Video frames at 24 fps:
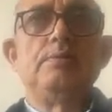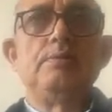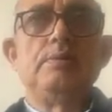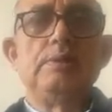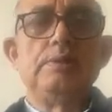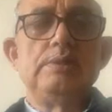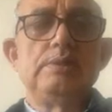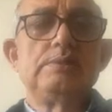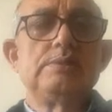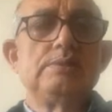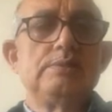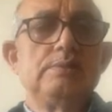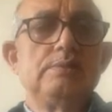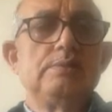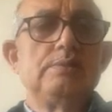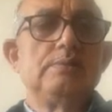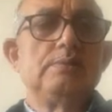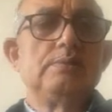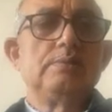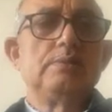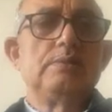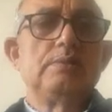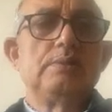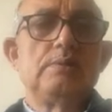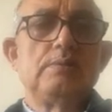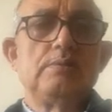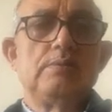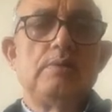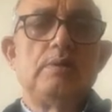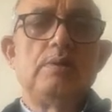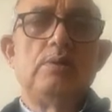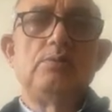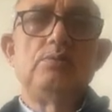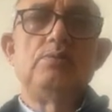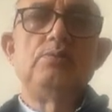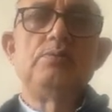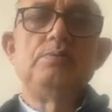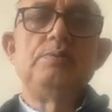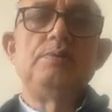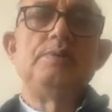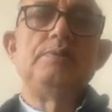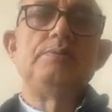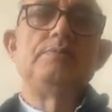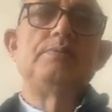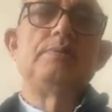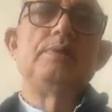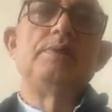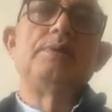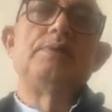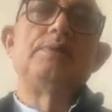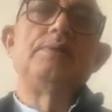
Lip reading: is, how do we define